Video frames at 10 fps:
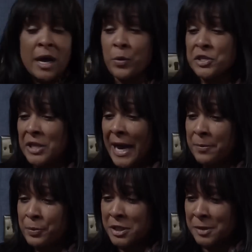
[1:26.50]
I wish you had
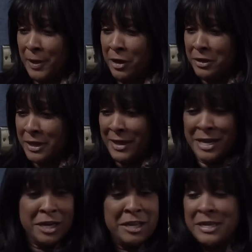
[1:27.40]
postponed, and then
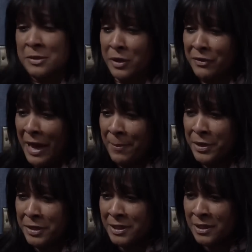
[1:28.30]
none of this would have
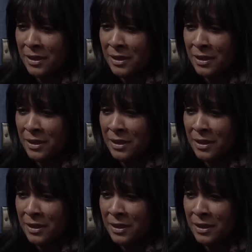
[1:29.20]
happened.